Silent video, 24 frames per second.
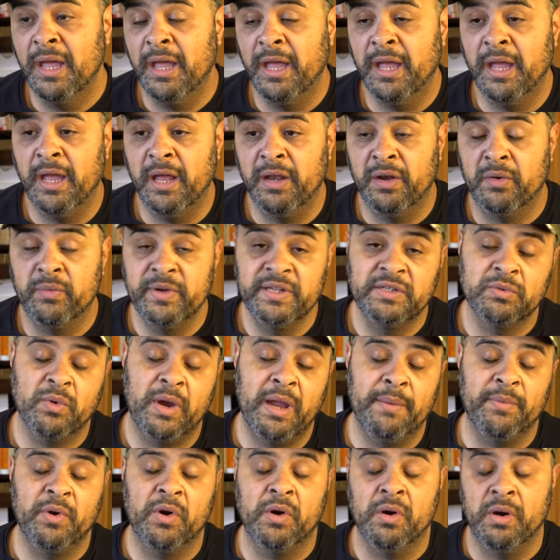And the reason
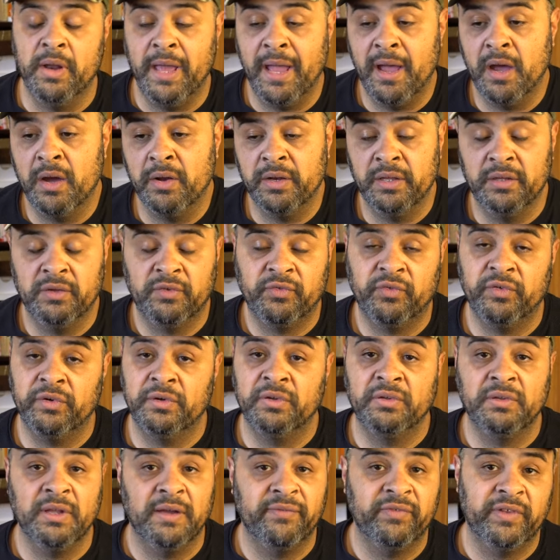why I'm going out is for
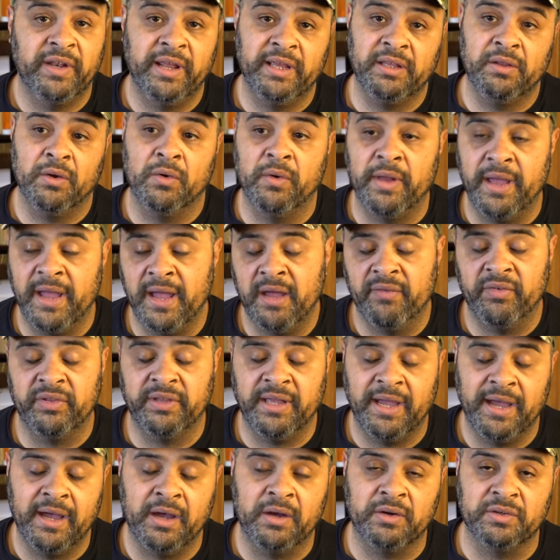stuff that I don't have at
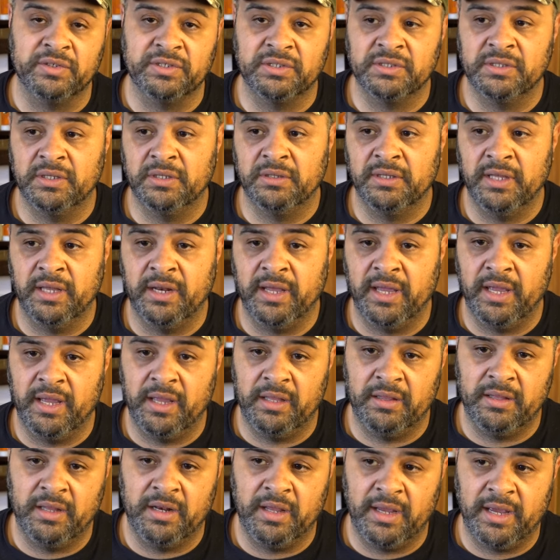the house that
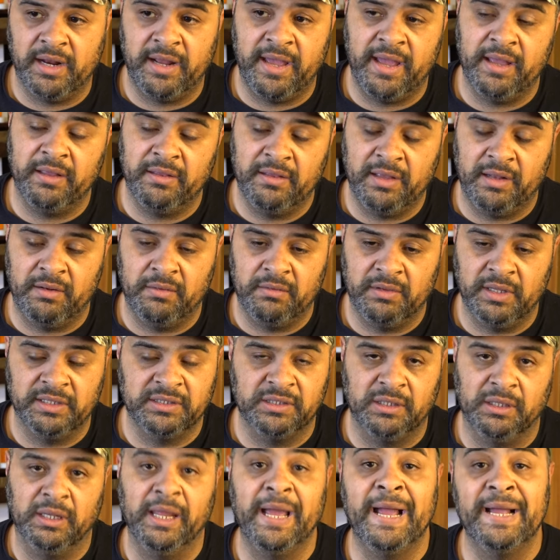I that I gotta that
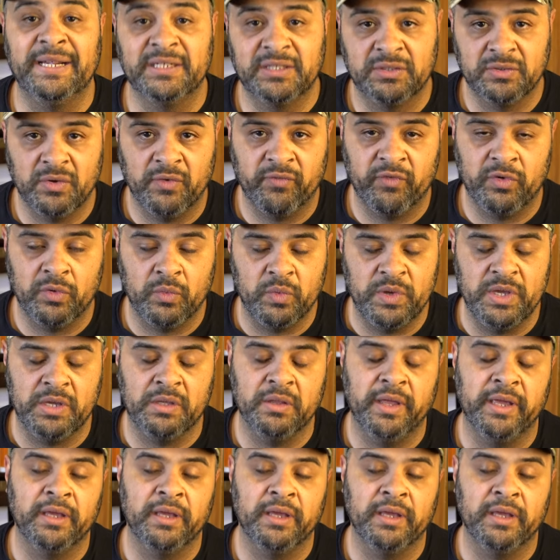doesn't last over a week,